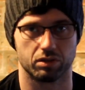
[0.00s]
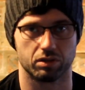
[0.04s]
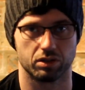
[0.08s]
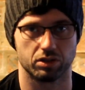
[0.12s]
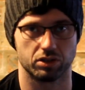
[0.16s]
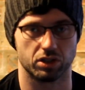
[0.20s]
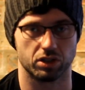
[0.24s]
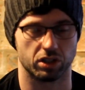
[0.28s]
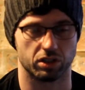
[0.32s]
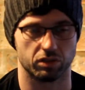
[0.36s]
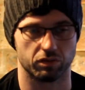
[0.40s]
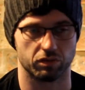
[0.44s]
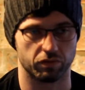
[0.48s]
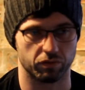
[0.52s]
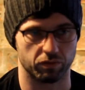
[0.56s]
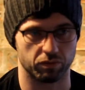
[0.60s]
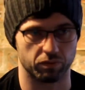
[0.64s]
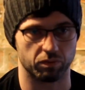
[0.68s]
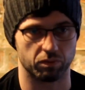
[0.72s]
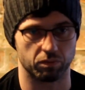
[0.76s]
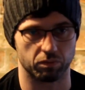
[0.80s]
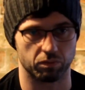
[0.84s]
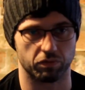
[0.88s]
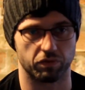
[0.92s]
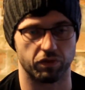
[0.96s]
So you can
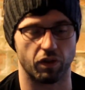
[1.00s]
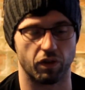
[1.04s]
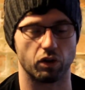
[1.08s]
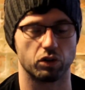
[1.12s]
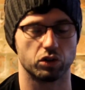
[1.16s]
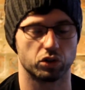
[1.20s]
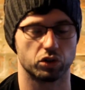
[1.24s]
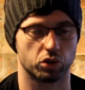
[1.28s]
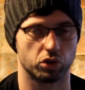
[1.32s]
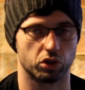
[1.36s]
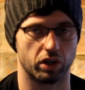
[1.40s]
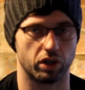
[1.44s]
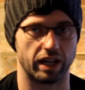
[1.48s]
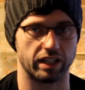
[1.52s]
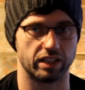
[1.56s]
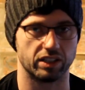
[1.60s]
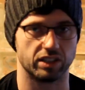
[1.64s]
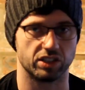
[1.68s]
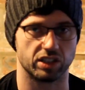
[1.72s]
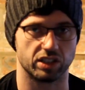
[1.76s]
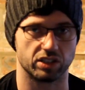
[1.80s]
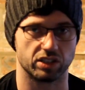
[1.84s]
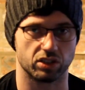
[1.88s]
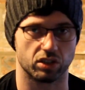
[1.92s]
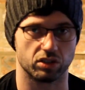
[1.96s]
focus all your
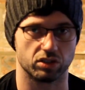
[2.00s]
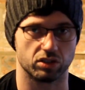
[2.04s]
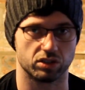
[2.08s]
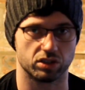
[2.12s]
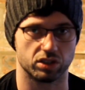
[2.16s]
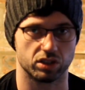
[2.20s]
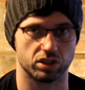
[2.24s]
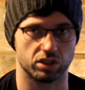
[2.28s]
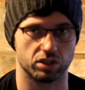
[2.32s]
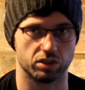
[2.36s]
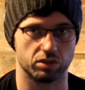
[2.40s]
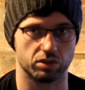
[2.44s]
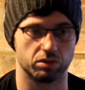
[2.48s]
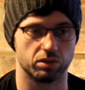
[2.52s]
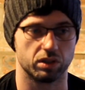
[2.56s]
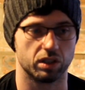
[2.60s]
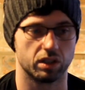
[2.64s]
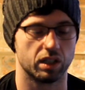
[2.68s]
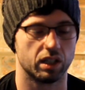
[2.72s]
energies onto